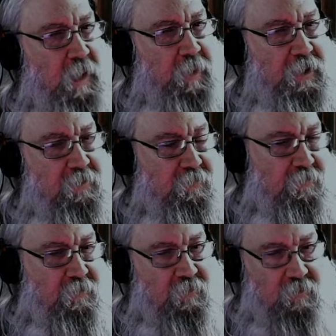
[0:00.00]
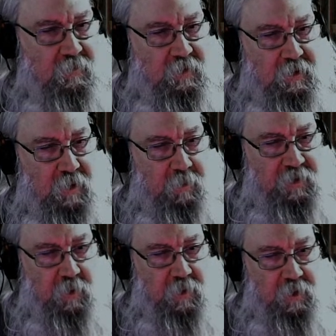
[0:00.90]
I mean, I'm
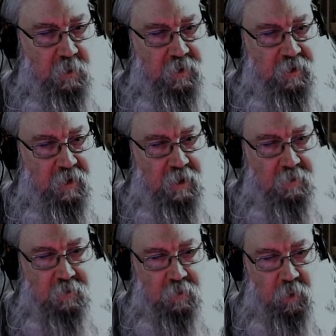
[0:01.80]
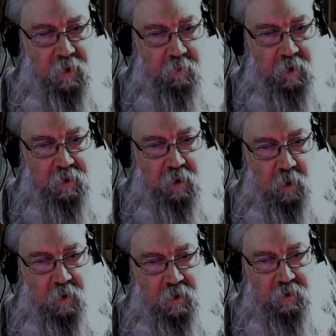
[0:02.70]
still only using, like, with everything
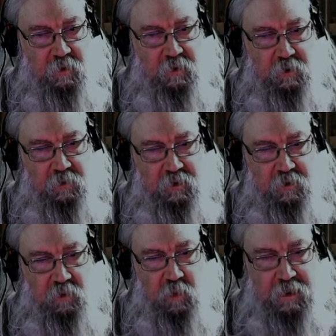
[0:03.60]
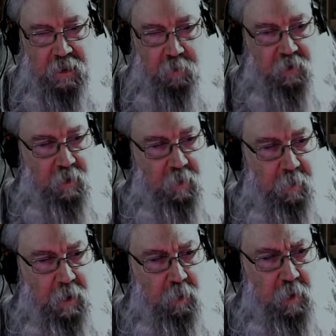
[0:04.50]
going, it's only using 28% of my
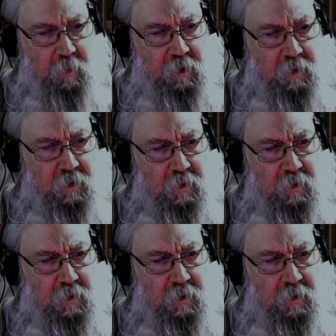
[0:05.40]
memory, but